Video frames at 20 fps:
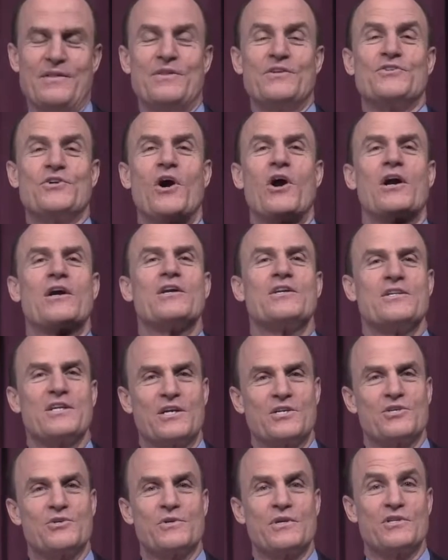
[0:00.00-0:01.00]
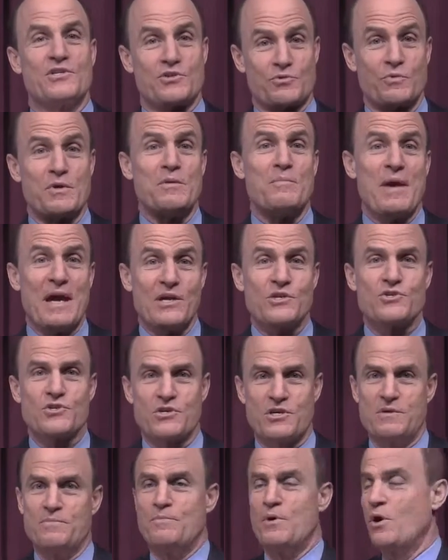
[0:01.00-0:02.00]
This architecture has three
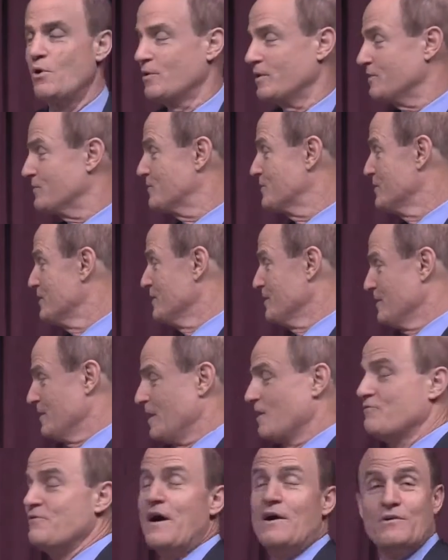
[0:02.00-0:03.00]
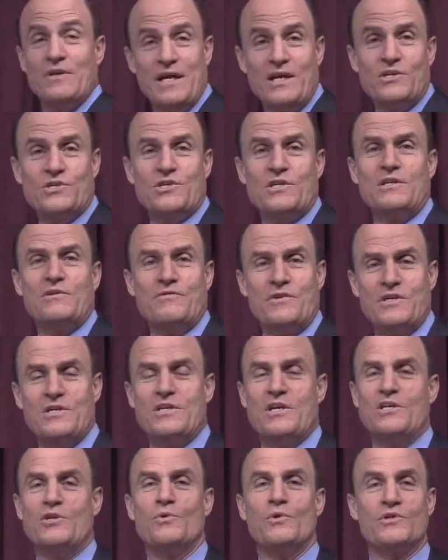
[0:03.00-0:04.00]
major components: a foundation of
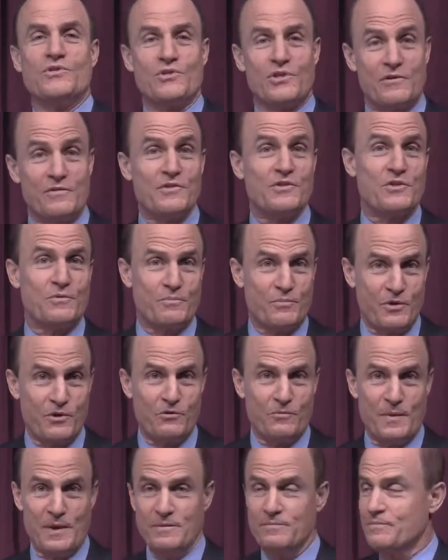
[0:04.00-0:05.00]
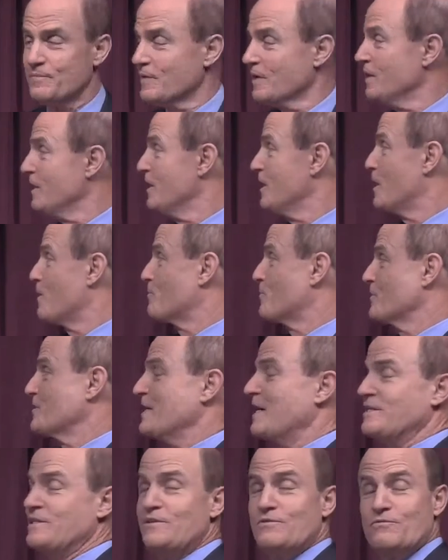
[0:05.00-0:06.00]
continuous service improvement, a
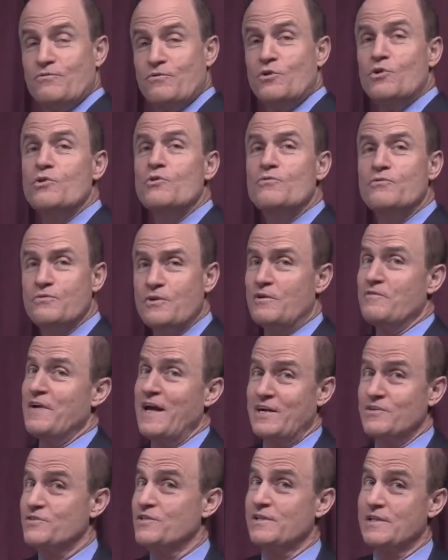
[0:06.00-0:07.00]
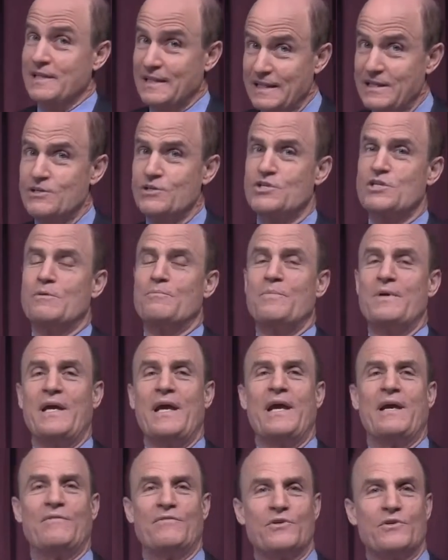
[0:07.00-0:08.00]
protective roof of excellent leadership
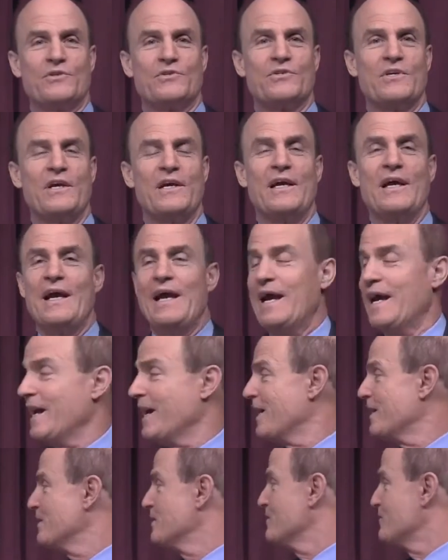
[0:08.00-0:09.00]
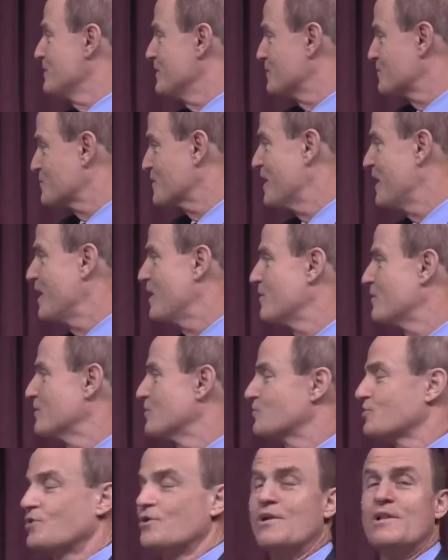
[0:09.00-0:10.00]
behaviors, and the entire
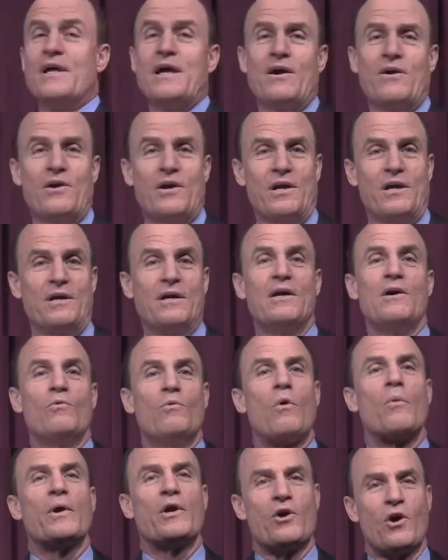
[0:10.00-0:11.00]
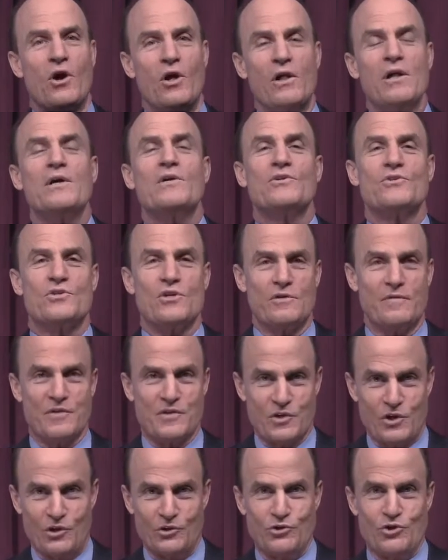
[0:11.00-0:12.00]
internal area, what we call
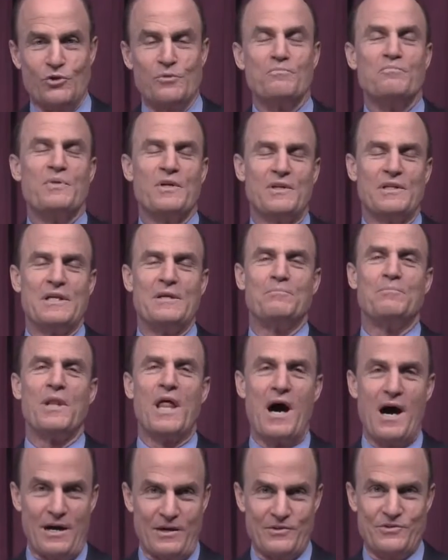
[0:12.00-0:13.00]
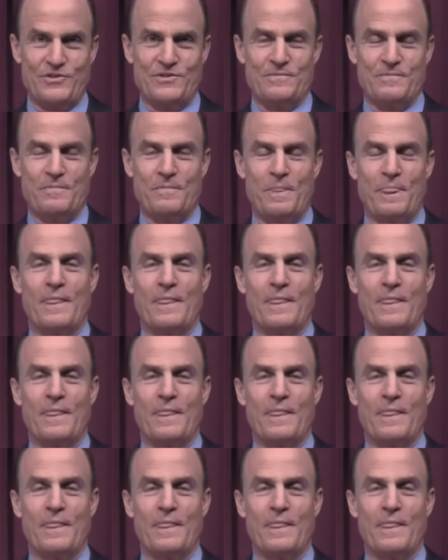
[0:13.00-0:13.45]
service culture building blocks.